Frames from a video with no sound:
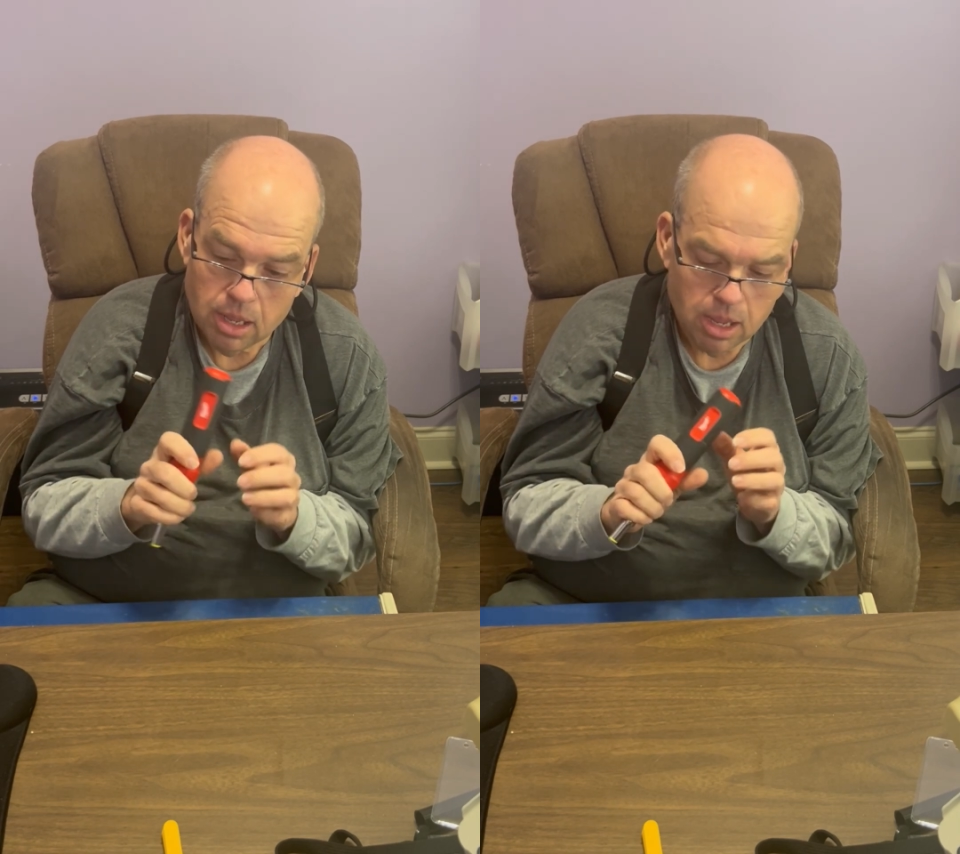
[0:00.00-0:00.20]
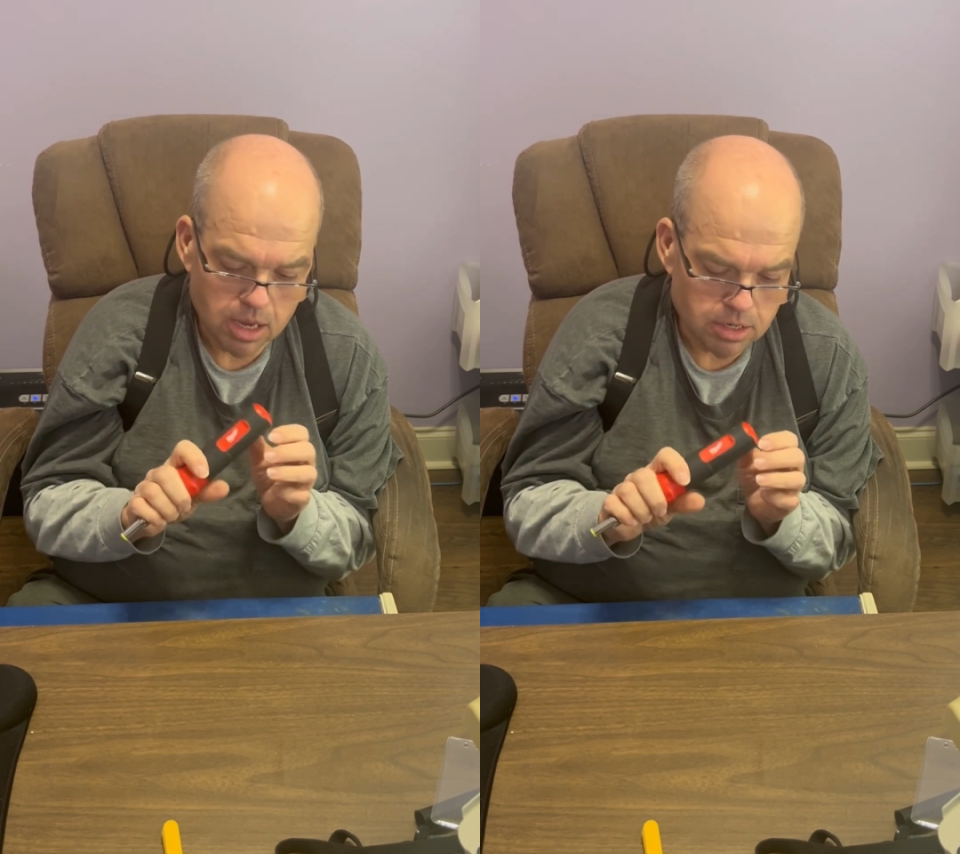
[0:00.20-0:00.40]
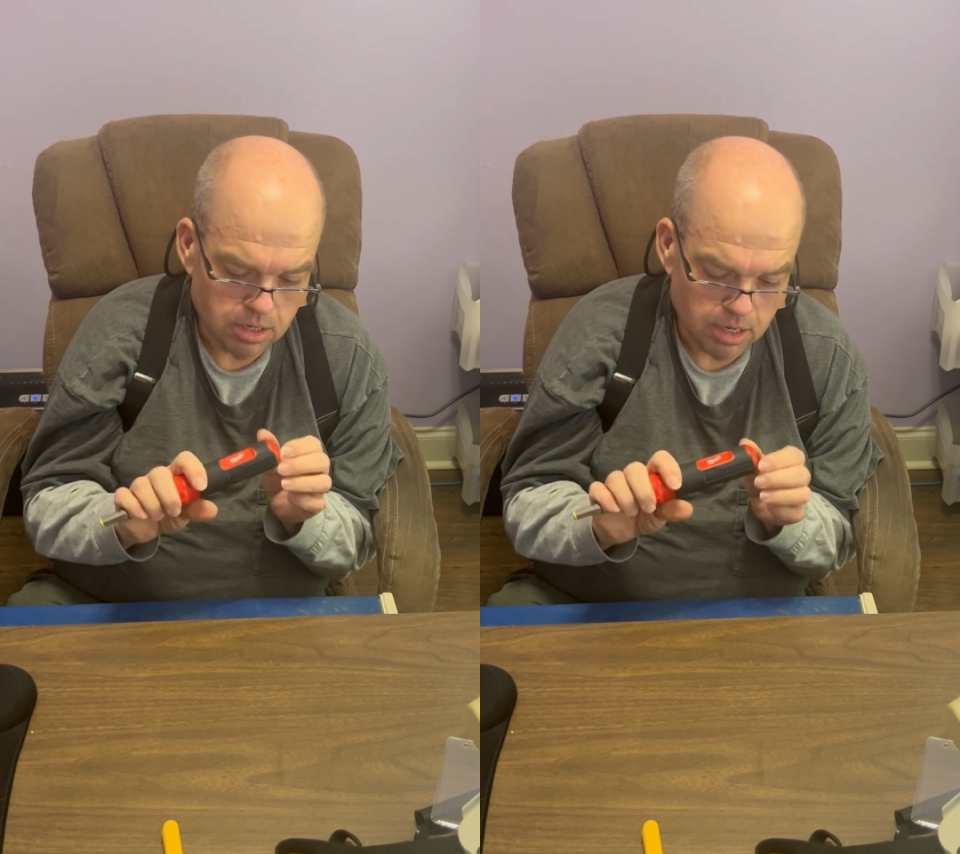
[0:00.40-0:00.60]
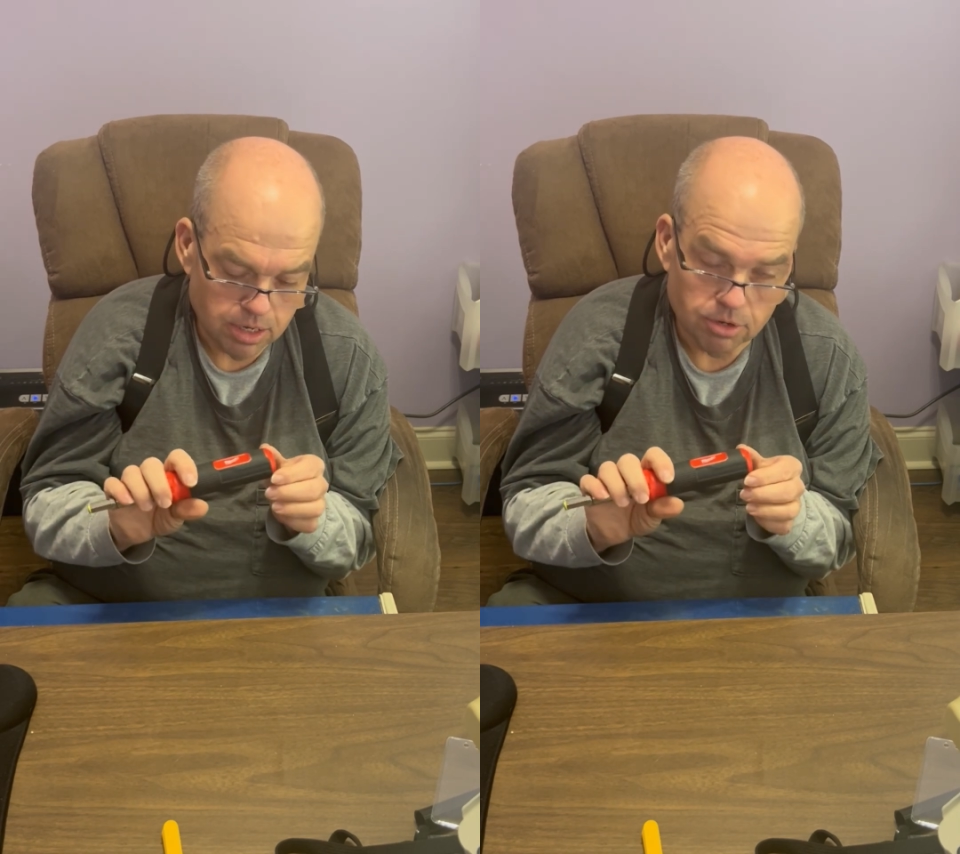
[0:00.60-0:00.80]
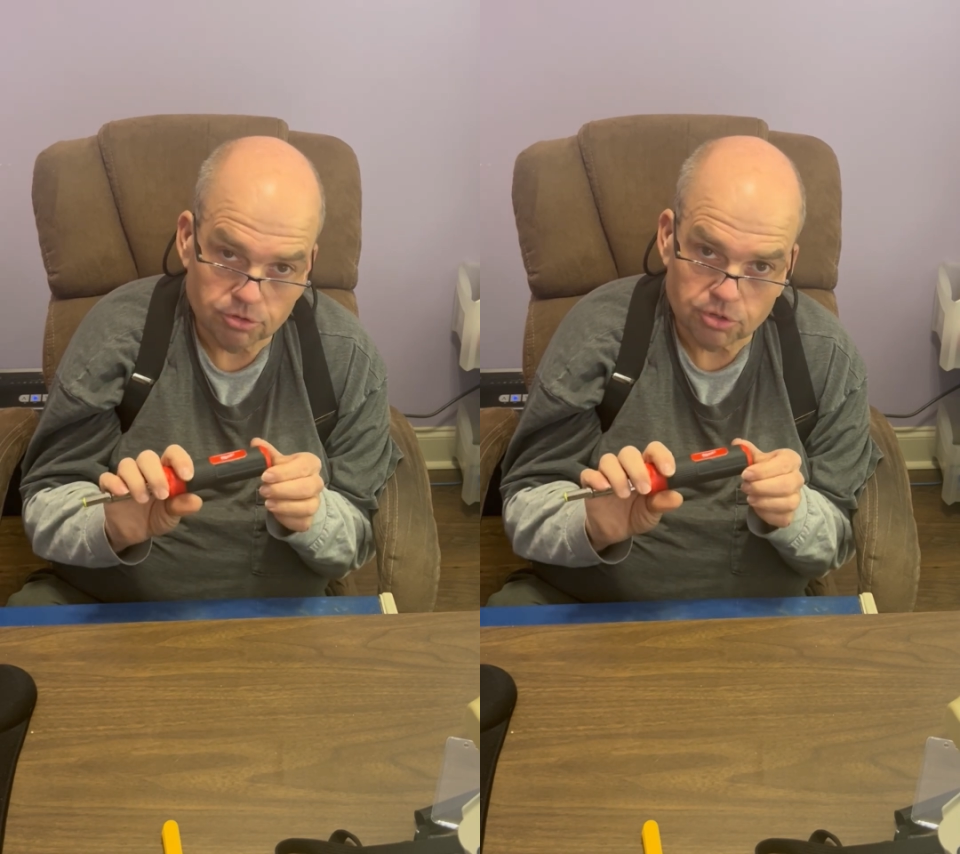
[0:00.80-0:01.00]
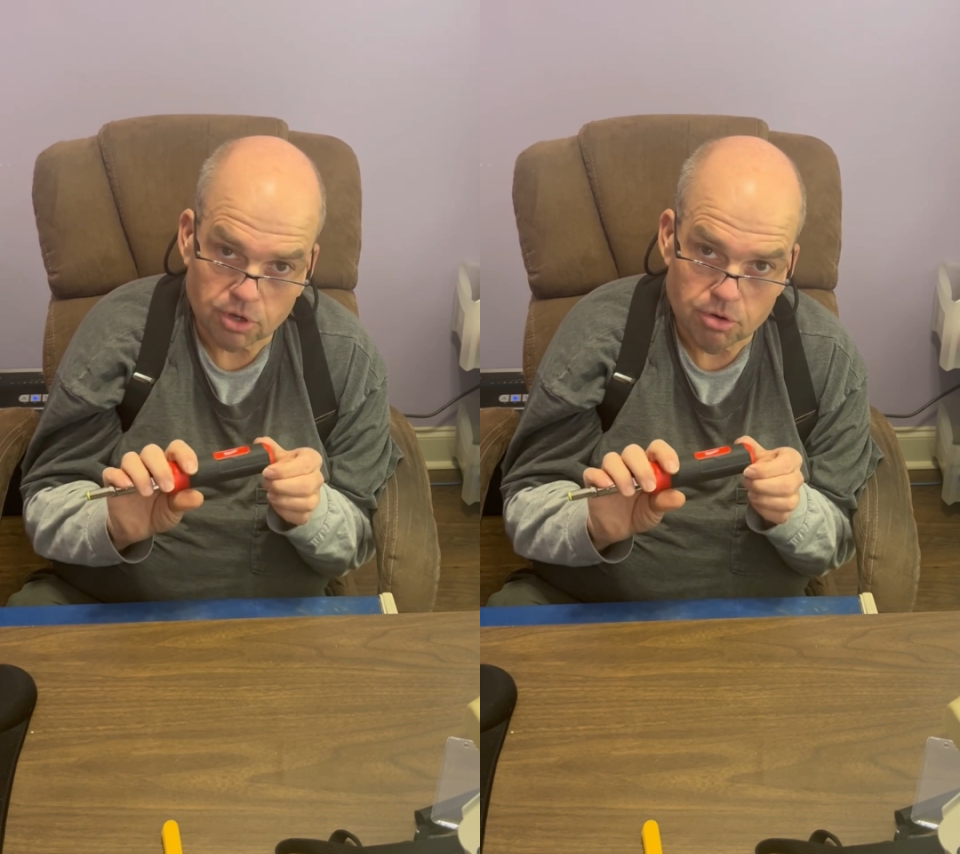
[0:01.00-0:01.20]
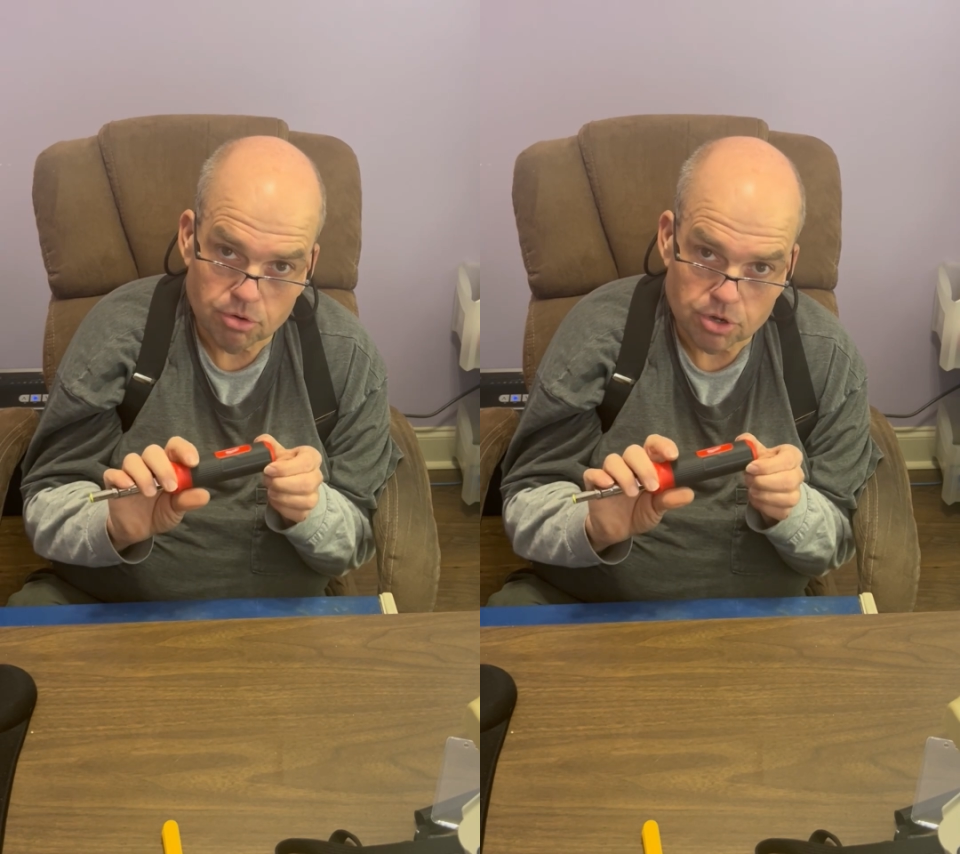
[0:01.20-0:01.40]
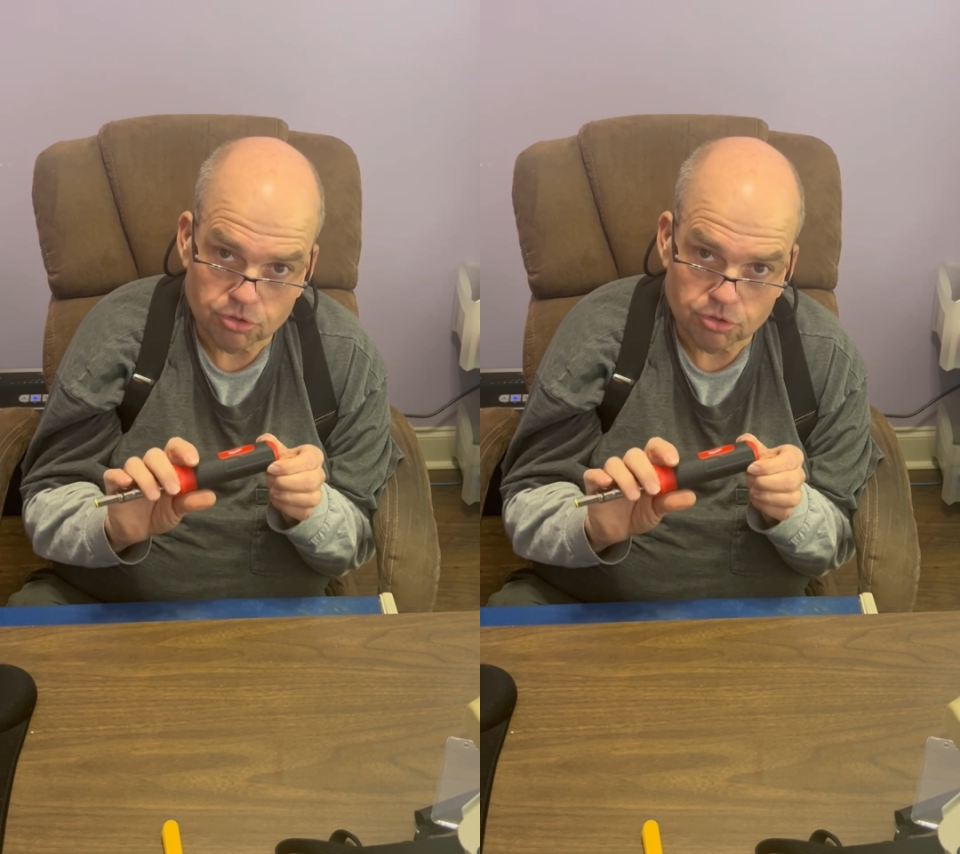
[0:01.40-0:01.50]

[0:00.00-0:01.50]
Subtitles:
and you need to secure your